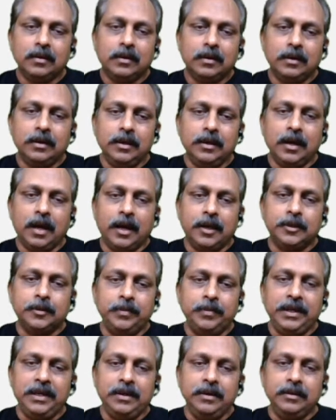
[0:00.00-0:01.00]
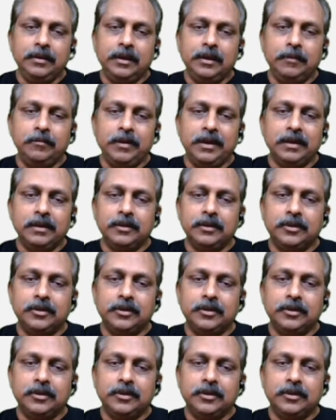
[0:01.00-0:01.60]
He has been given